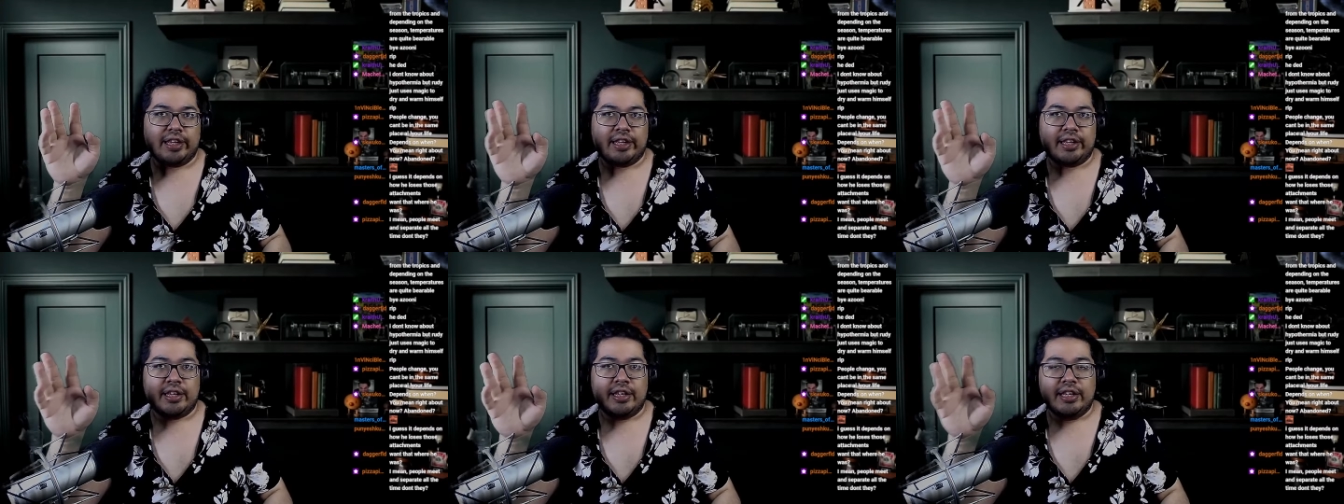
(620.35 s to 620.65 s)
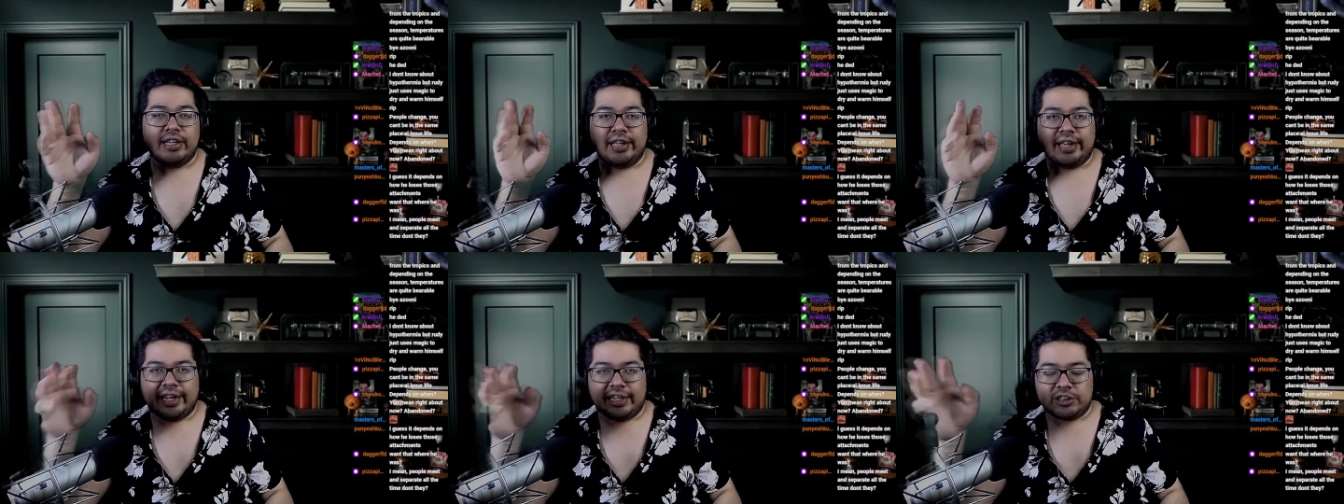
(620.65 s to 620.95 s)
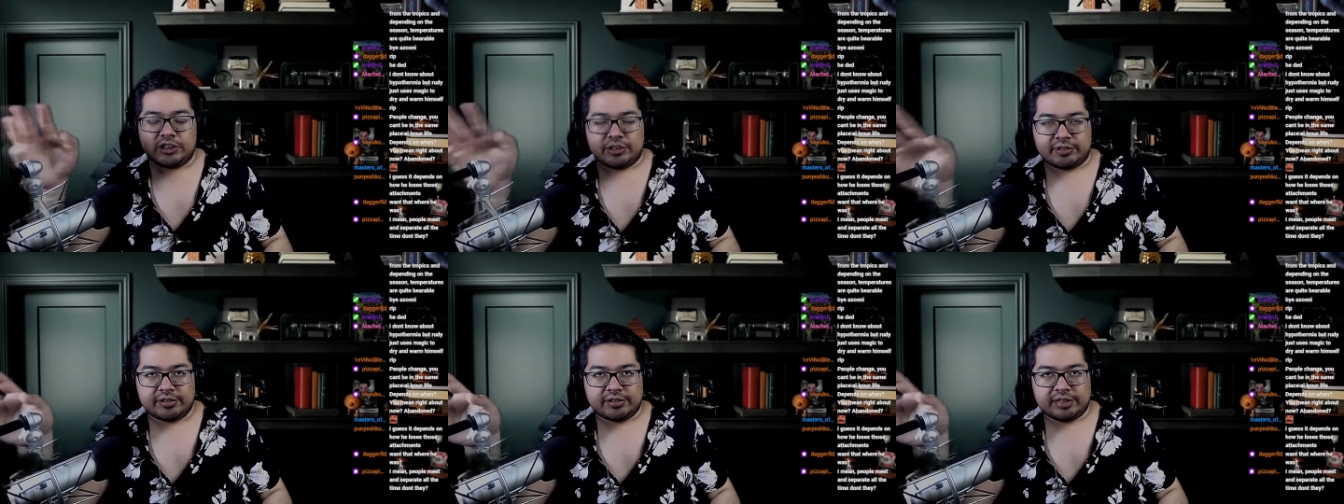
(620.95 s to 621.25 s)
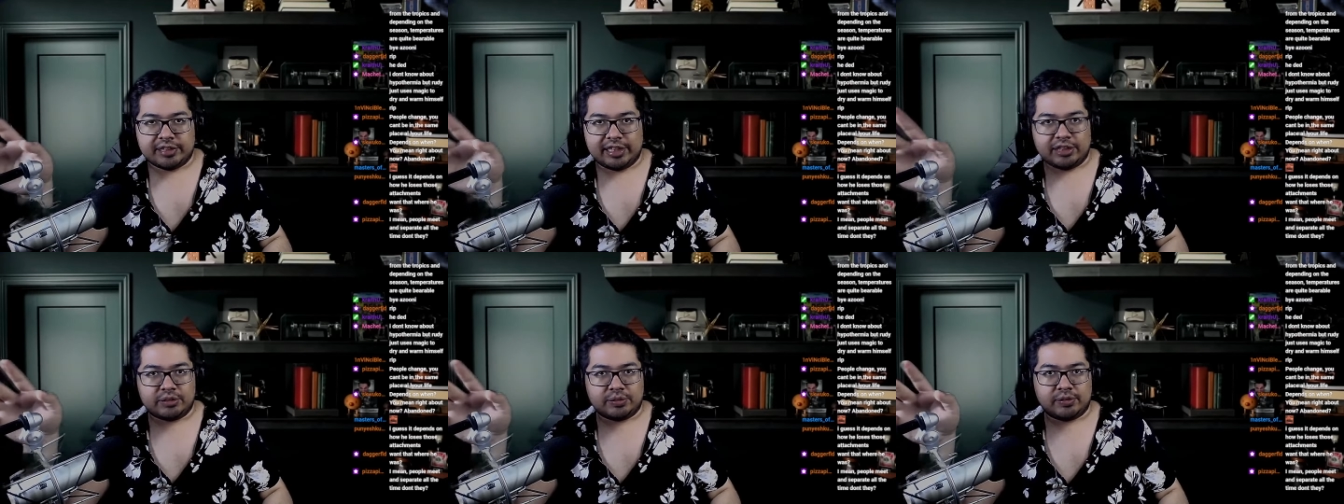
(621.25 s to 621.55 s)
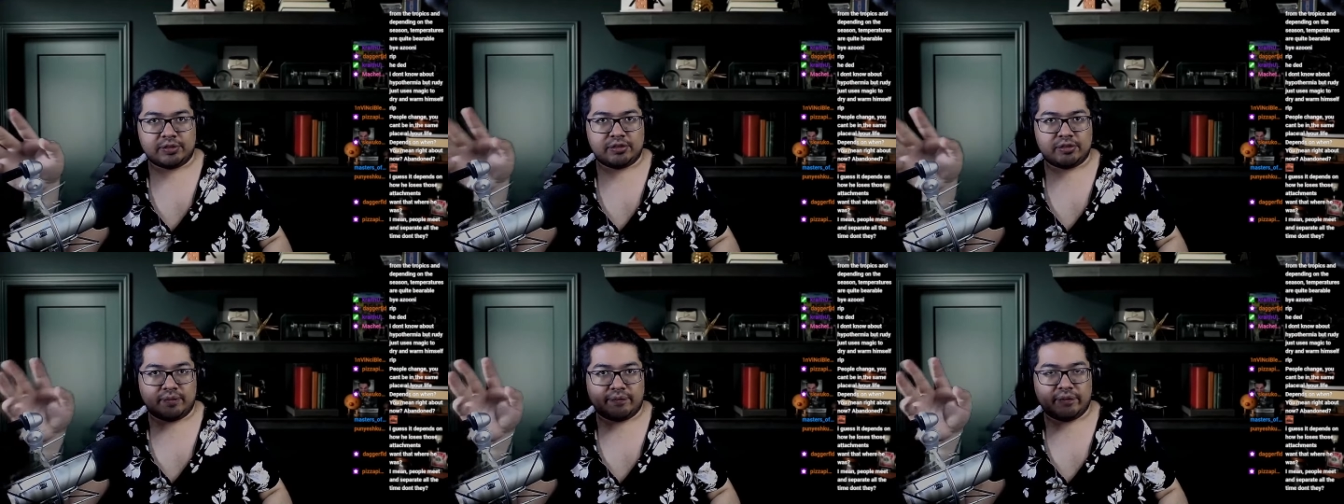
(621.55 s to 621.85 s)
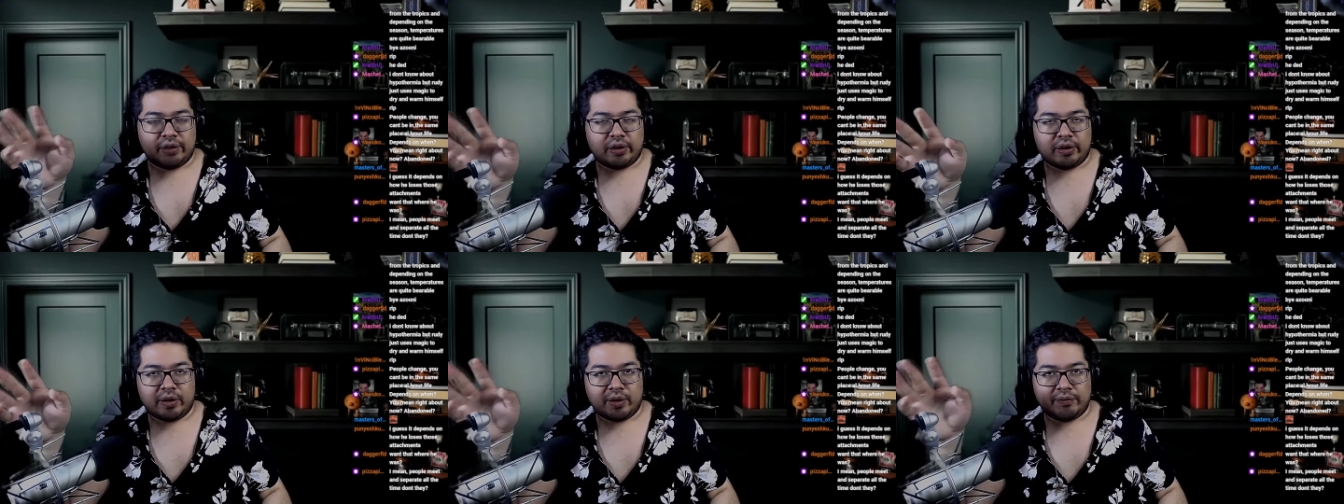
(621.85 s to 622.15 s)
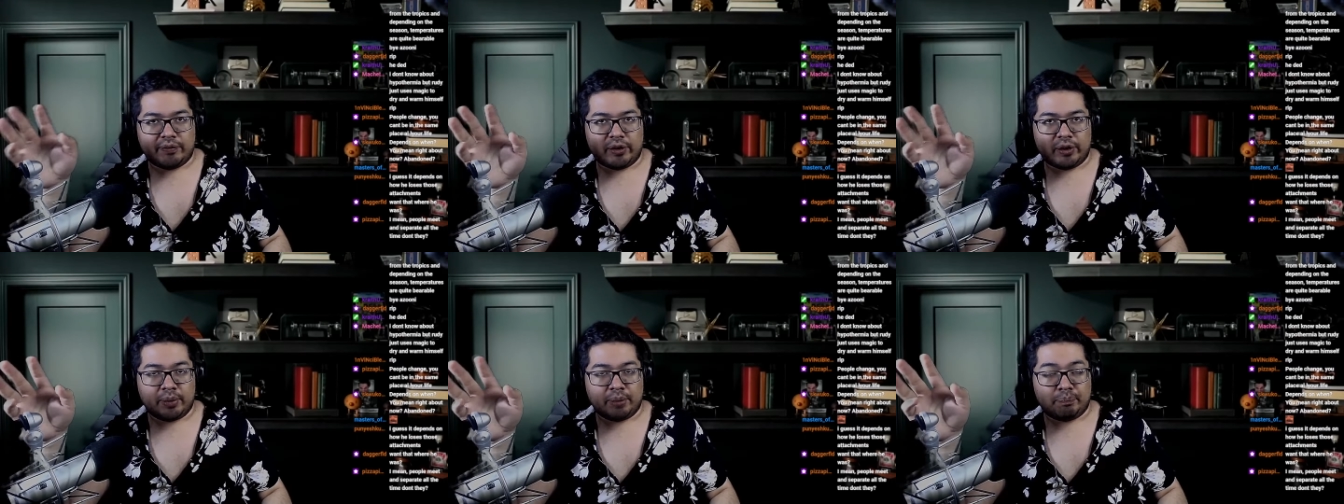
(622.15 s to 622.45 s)
Like, anxious attachment is a
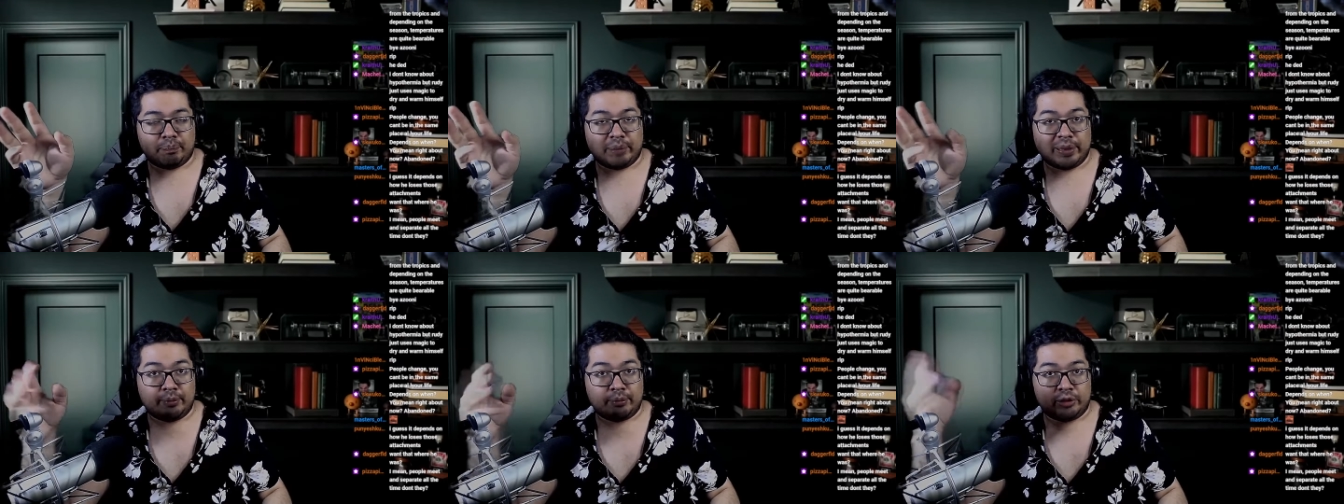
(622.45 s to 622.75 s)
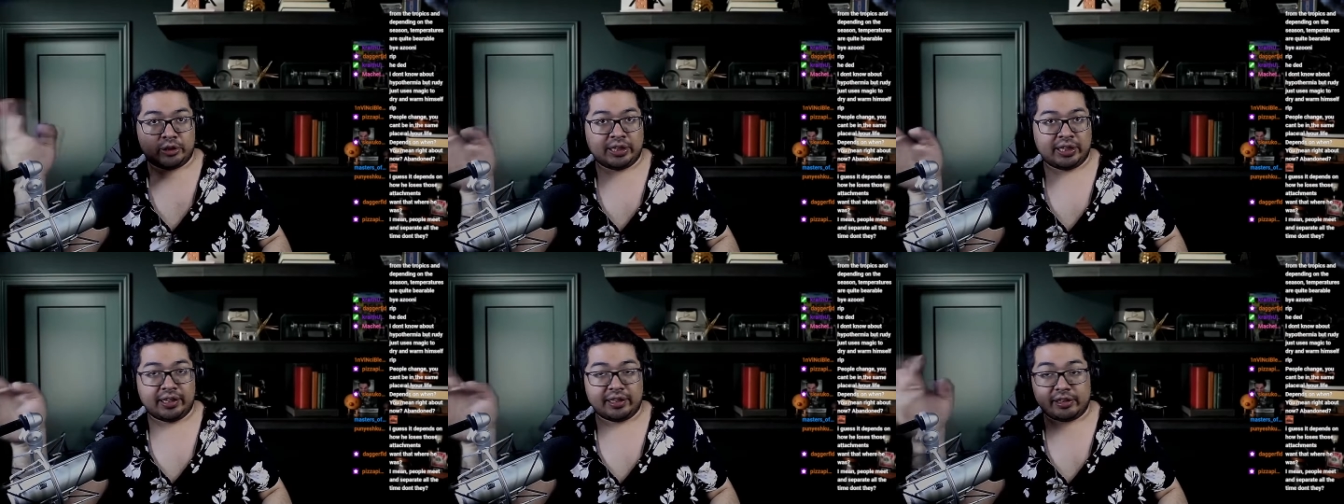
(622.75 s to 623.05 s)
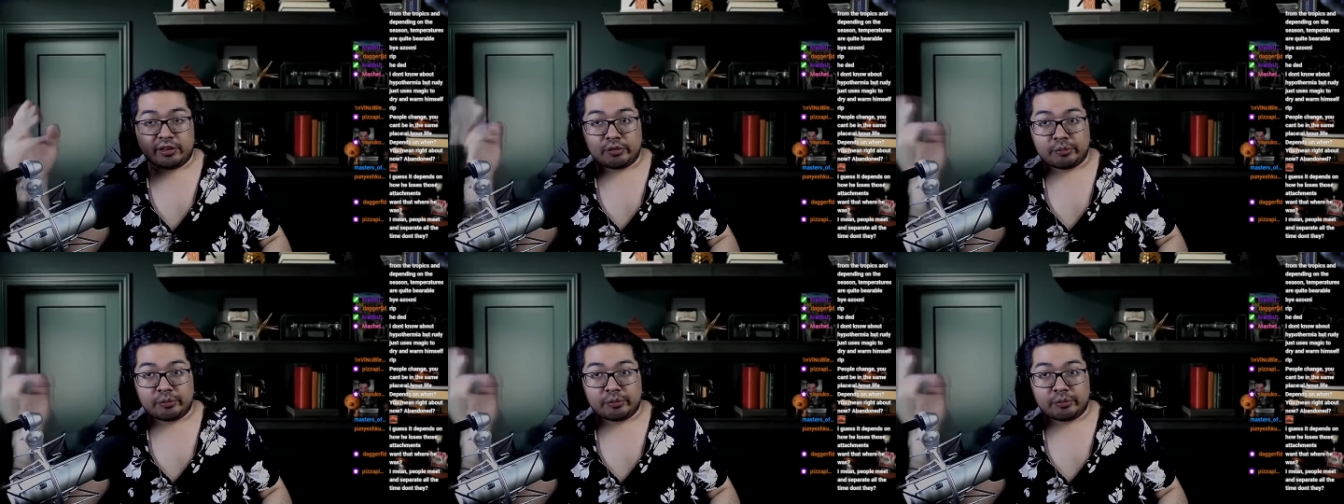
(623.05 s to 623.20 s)
very, very big thing,